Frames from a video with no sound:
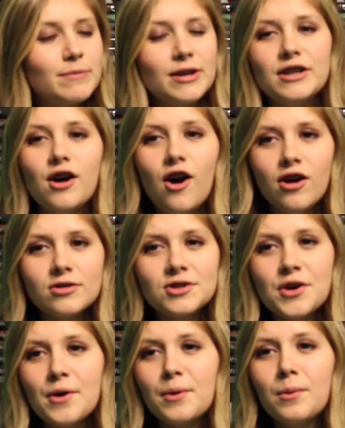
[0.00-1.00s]
but
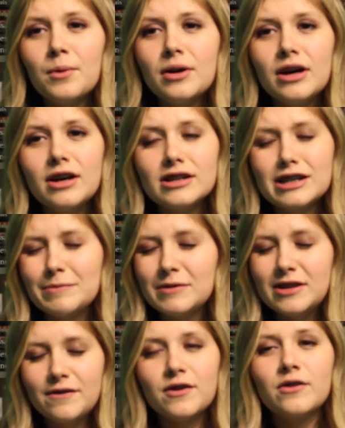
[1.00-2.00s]
also
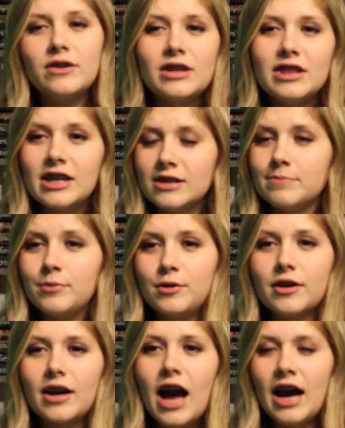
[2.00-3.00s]
specifically this book,